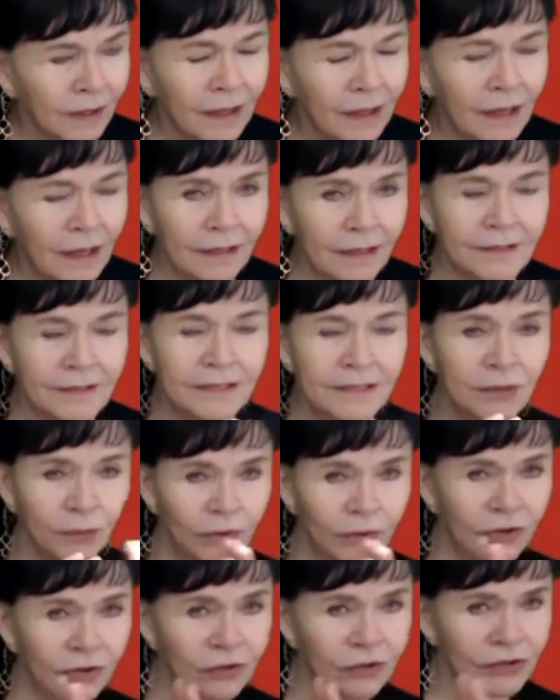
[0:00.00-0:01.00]
And he does it
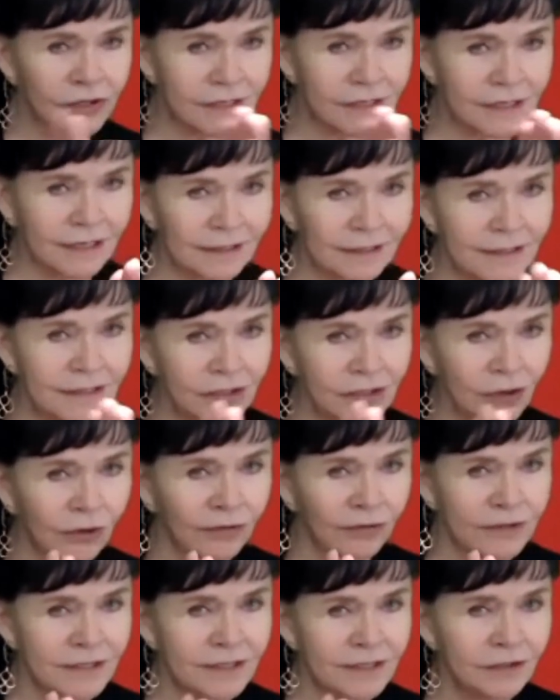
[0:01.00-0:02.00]
with you just like this
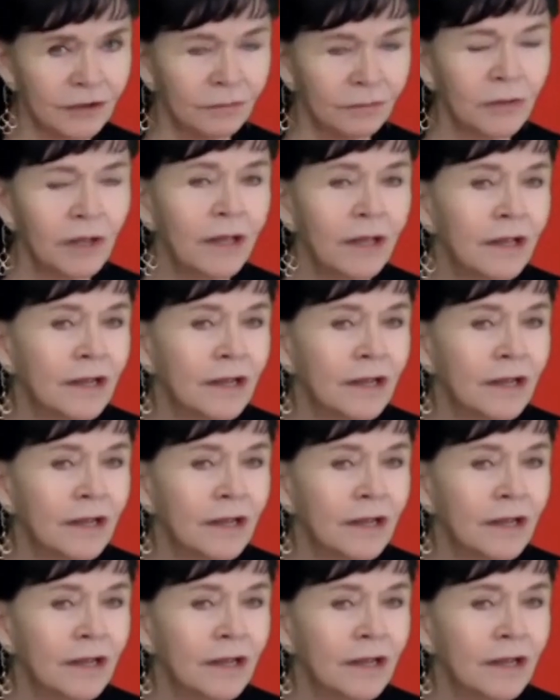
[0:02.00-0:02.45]
over Zoom